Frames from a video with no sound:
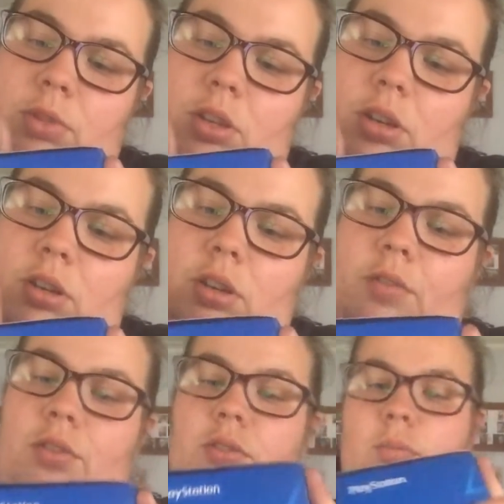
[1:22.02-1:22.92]
So I don't know
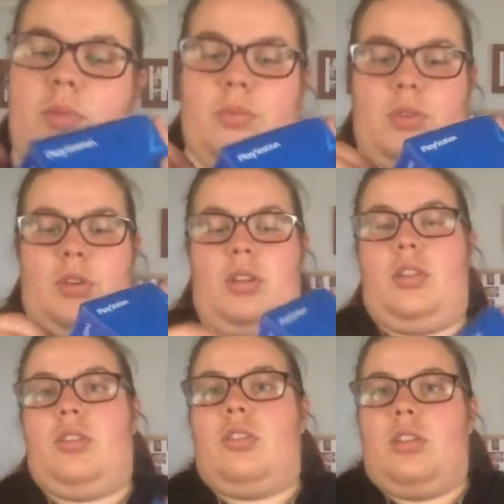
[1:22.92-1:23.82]
if you remember,
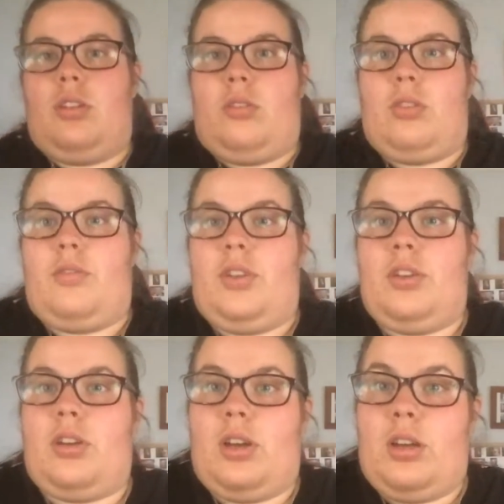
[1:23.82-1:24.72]
in an older
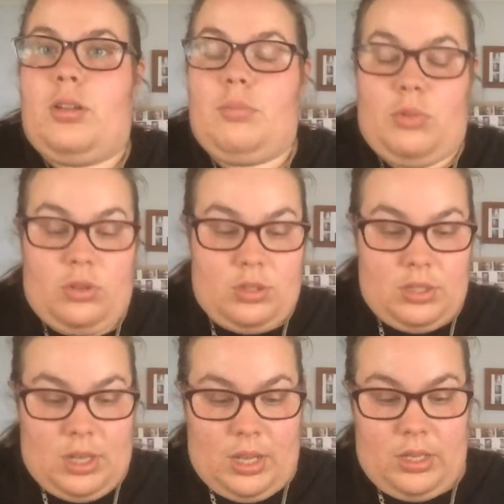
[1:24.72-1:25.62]
video I
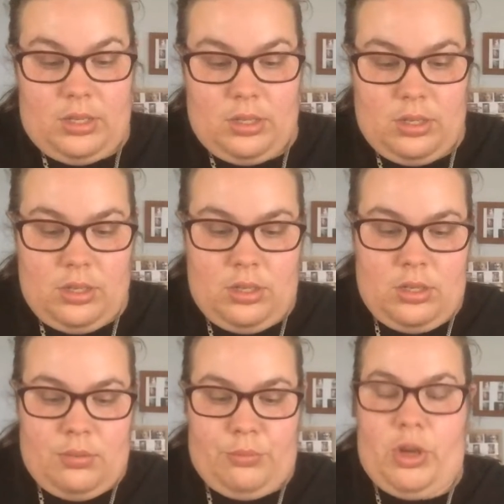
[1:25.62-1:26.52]
unboxed a
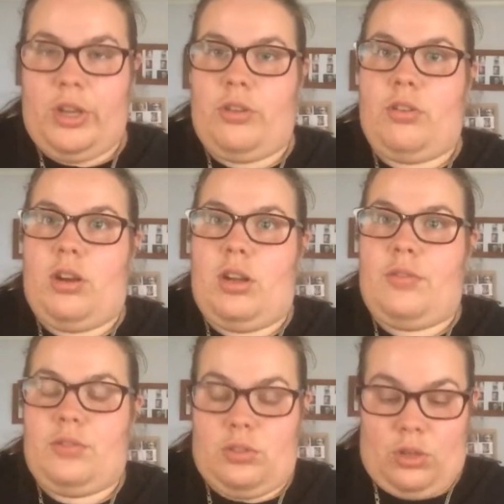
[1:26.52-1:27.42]

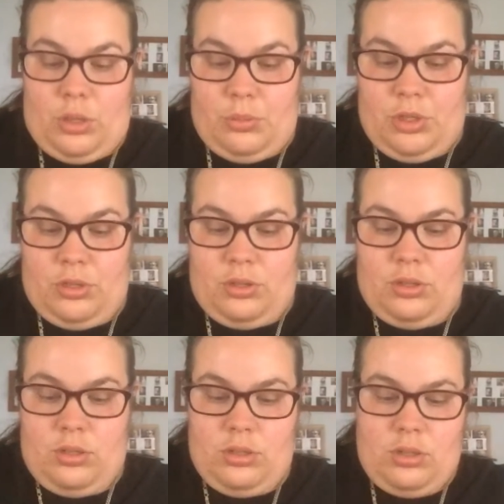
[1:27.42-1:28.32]
Minecraft diamond
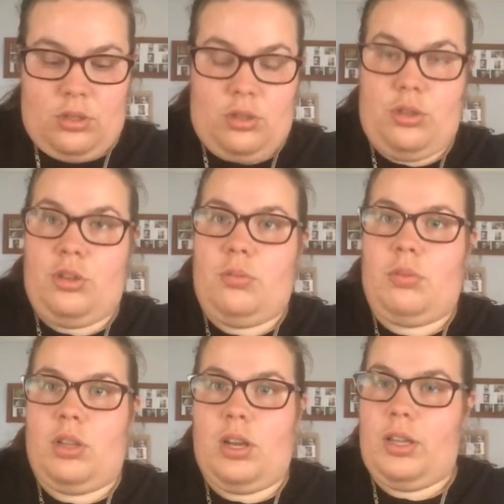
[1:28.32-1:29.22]
cube
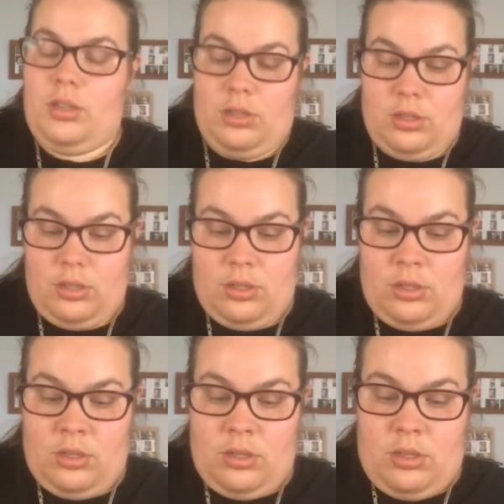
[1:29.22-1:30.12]
light.
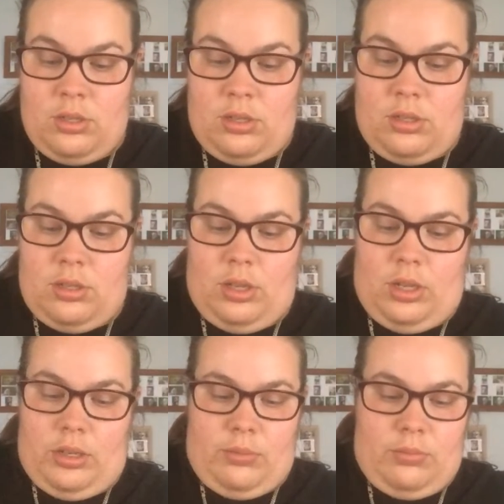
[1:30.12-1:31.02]

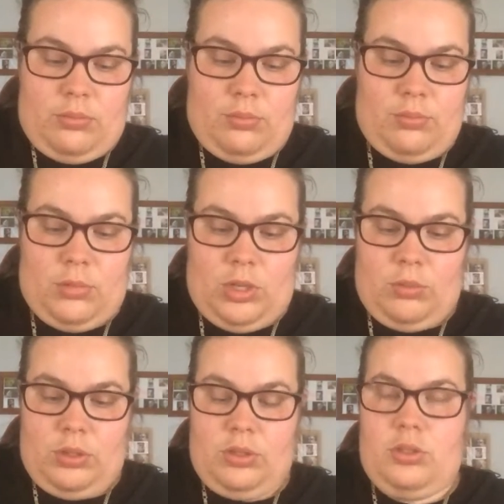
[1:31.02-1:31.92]
I
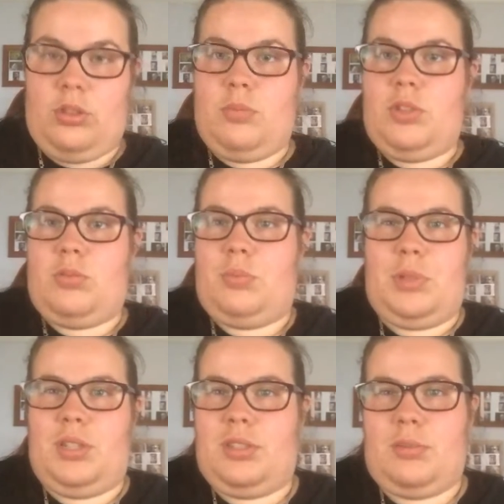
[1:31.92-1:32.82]
would assume this would
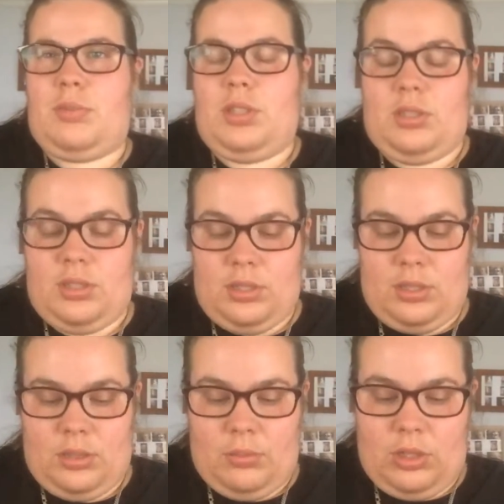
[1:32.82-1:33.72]
be something
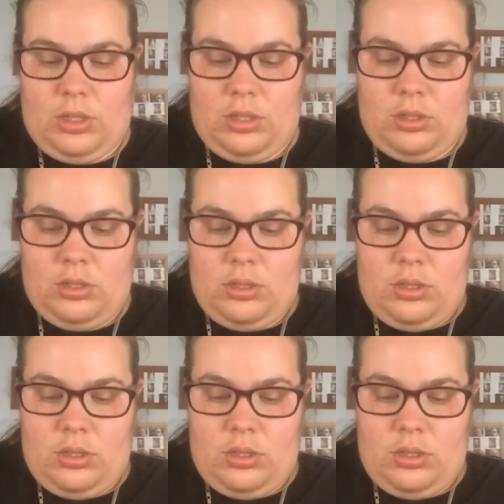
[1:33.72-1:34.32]
similar.